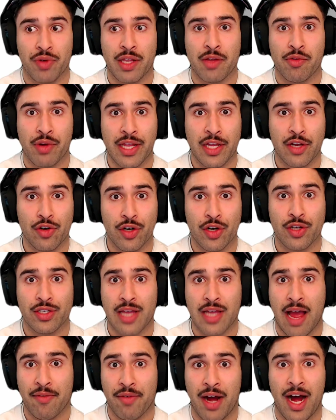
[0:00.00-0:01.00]
really, really good
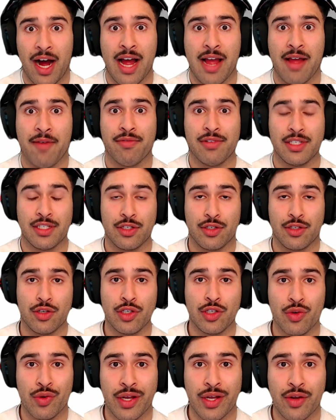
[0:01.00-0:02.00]
because they have a high emphasis
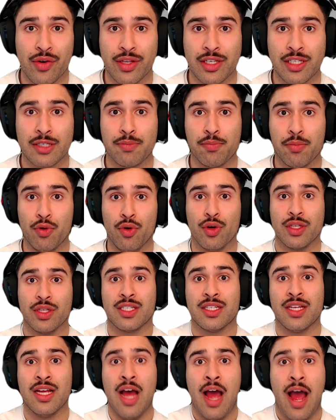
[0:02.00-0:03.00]
on doing good at
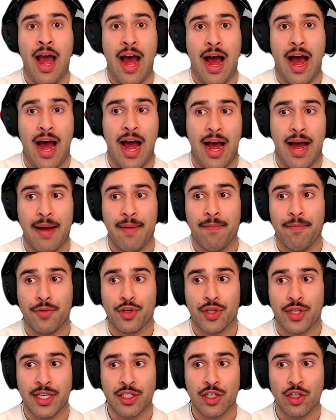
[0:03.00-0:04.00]
sports.
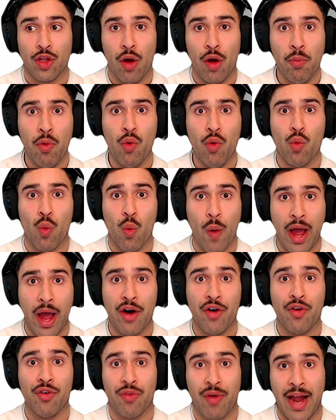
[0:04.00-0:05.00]
So there's a lot more
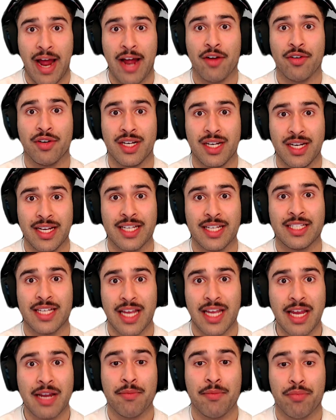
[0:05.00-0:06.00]
well-roundedness
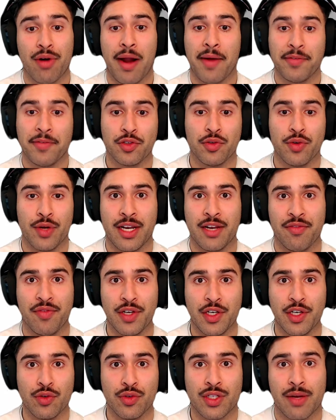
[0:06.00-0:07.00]
in private school
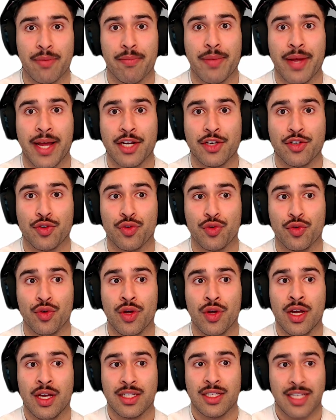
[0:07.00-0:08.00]
individuals compared to
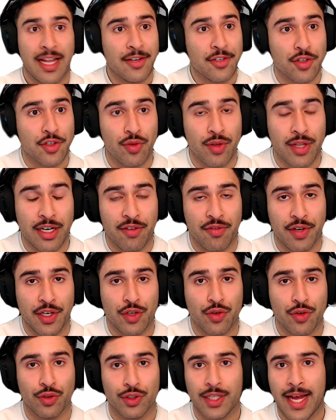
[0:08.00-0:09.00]
select school
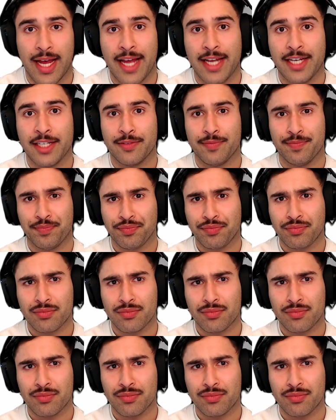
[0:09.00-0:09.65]
individuals. And